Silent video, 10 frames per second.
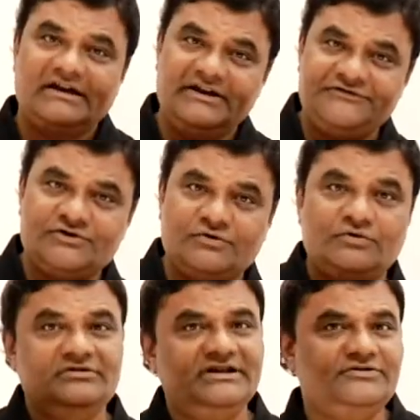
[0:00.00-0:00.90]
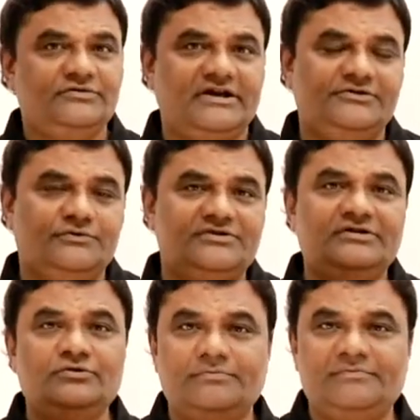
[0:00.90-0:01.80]
If so, then you can use a
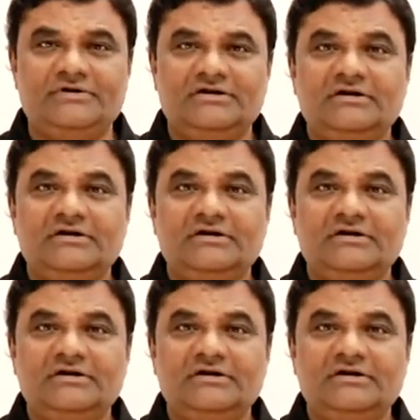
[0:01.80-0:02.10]
loop.